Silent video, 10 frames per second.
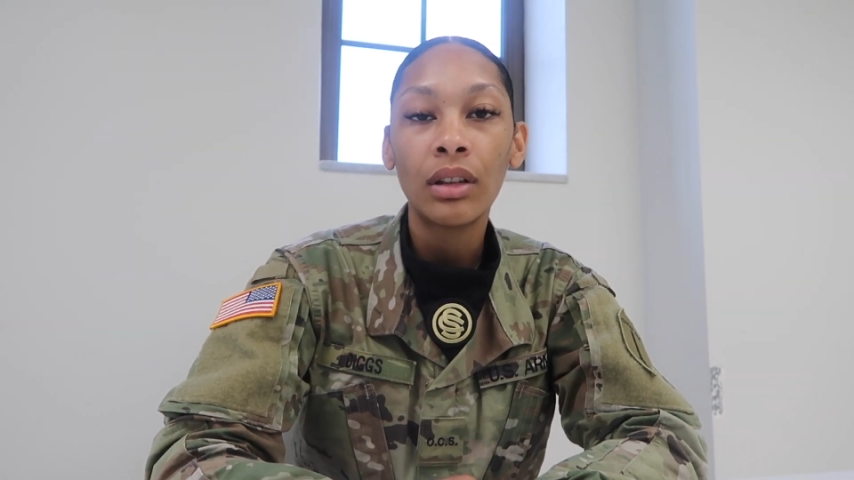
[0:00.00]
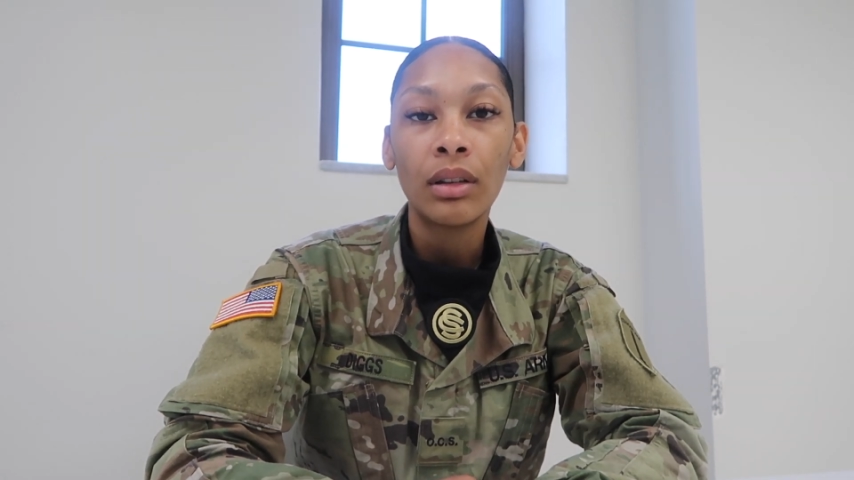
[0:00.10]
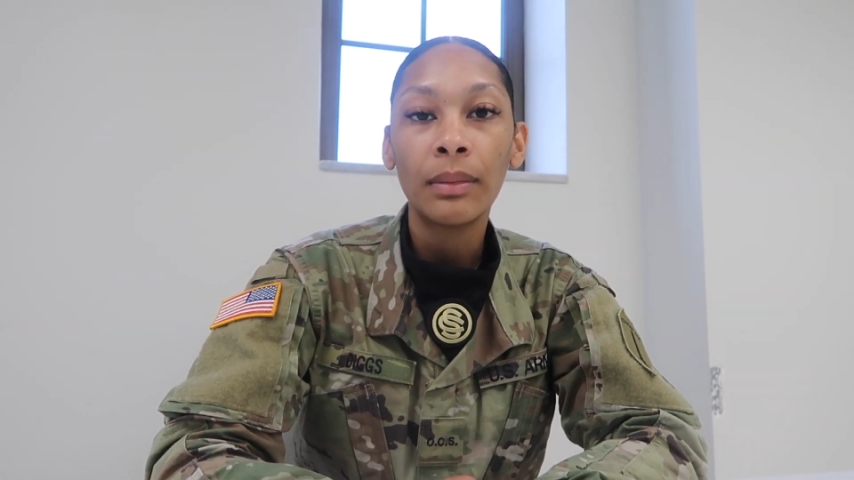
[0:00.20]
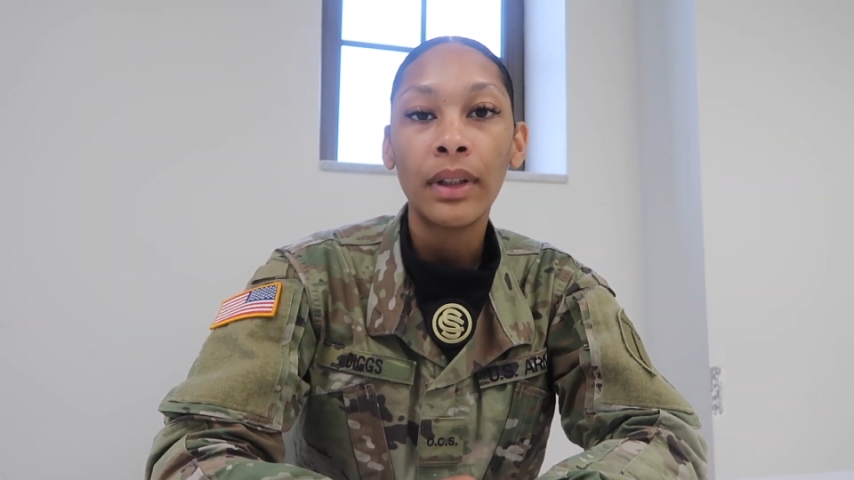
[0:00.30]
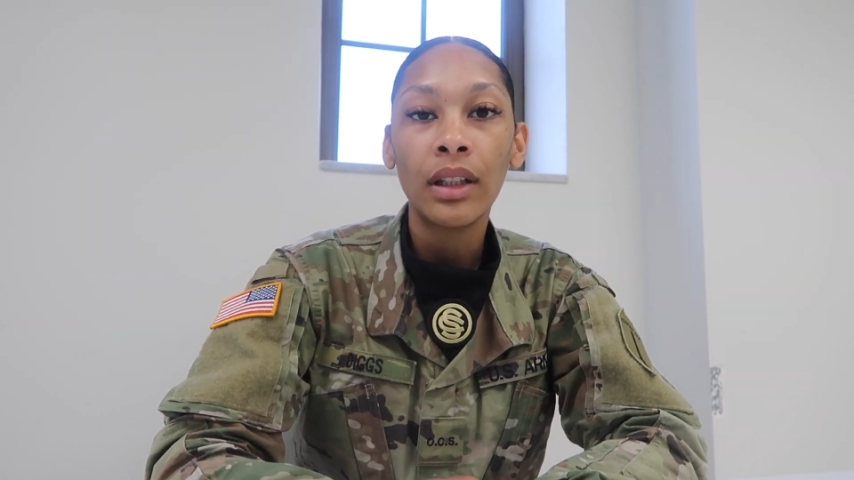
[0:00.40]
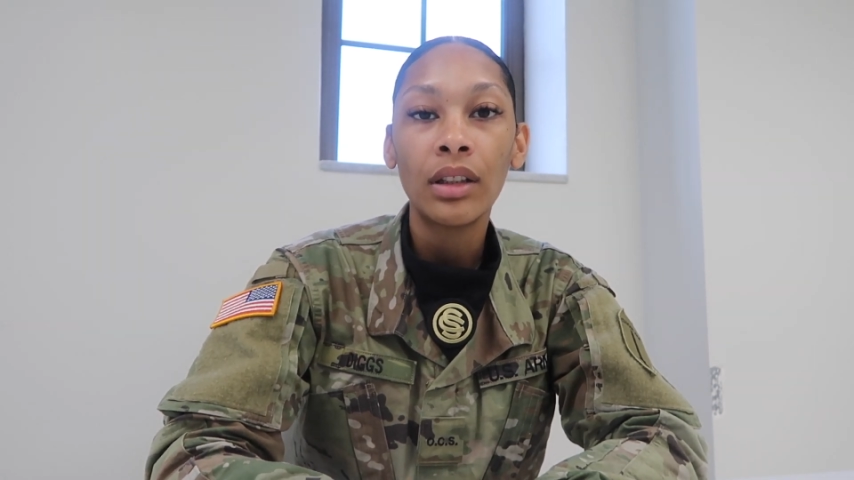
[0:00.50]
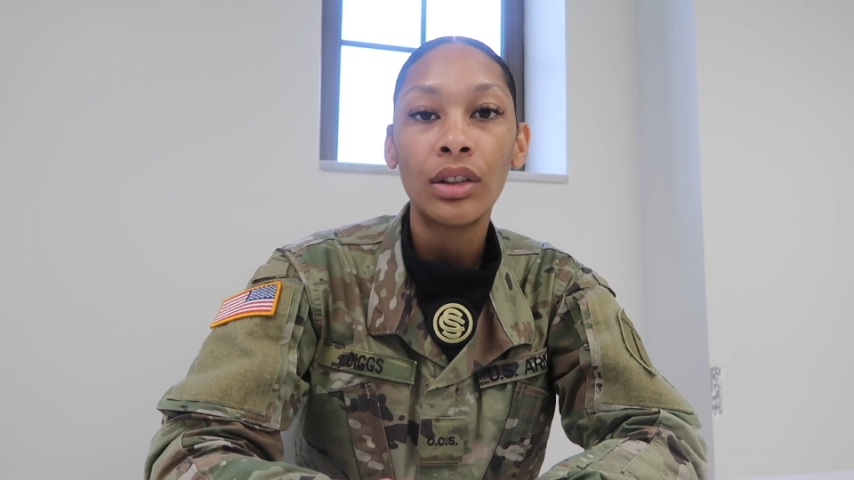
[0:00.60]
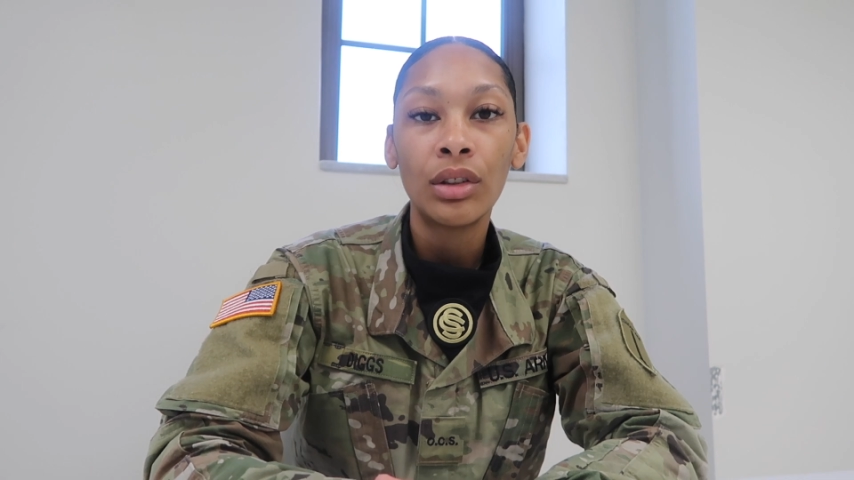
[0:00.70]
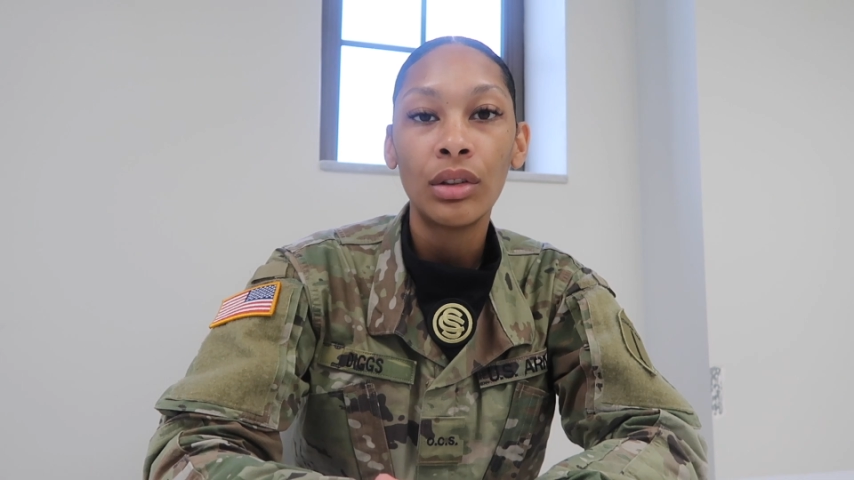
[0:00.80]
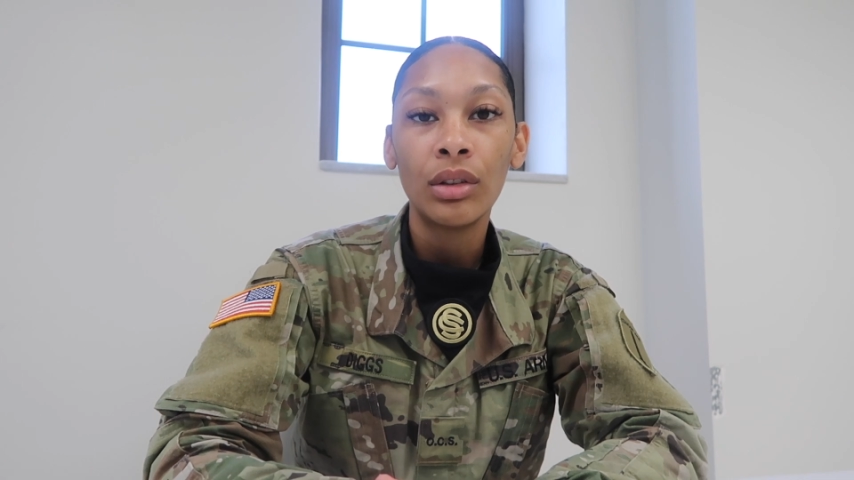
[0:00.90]

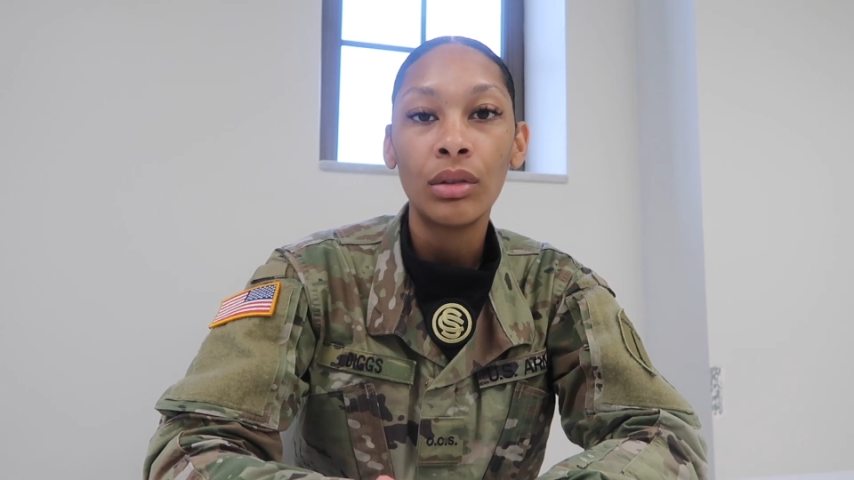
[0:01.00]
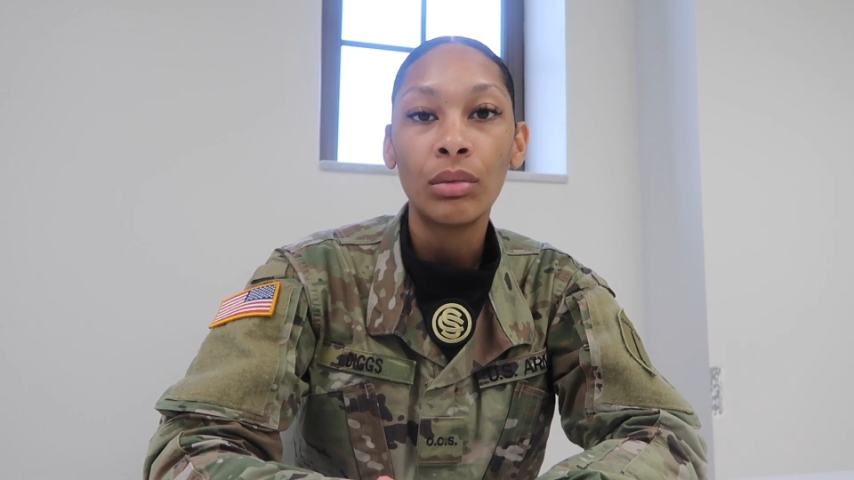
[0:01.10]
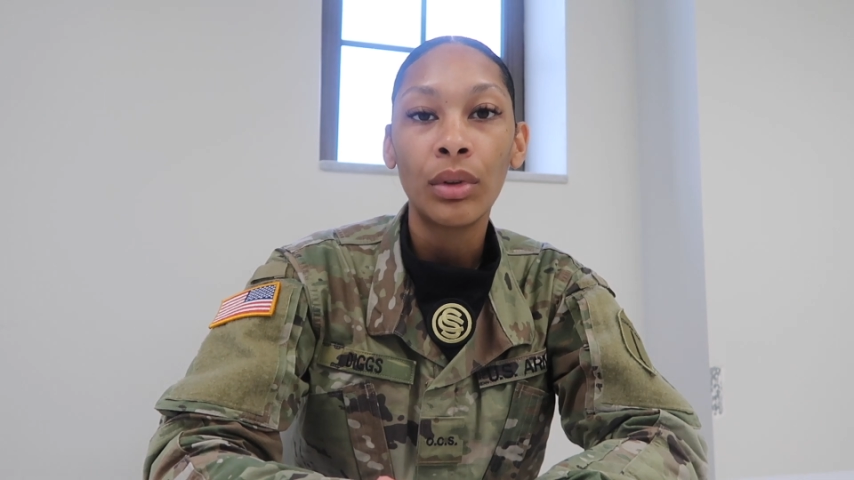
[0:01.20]
handed to you